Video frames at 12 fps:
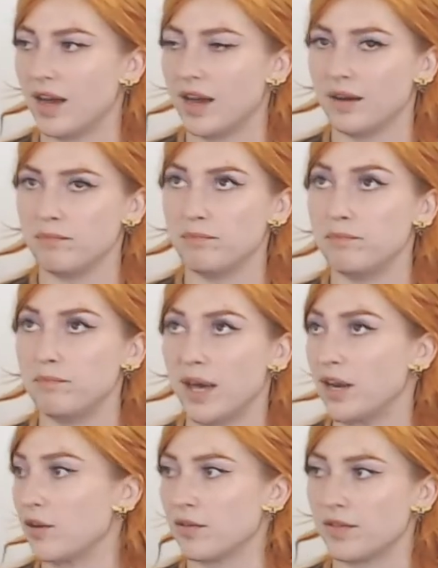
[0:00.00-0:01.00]
a
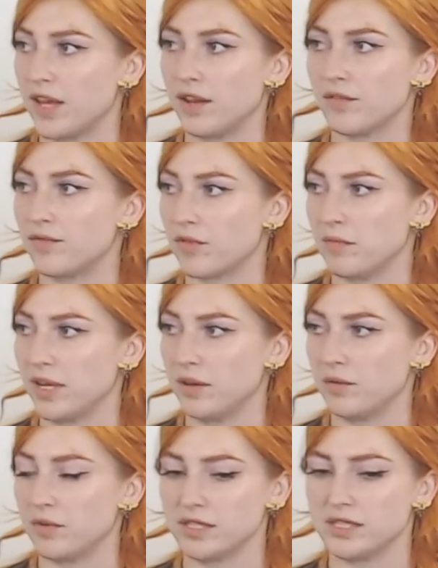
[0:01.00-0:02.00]
better thing for me. It
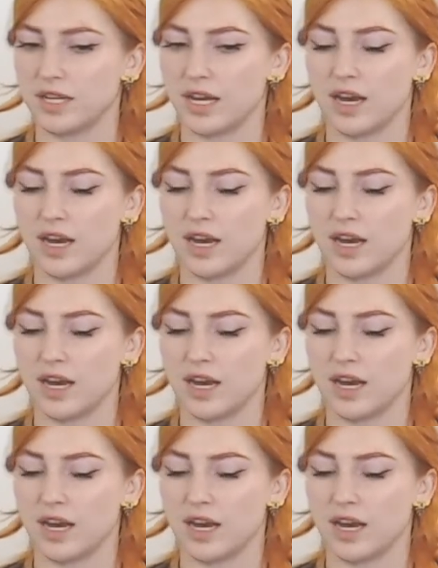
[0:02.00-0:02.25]
was,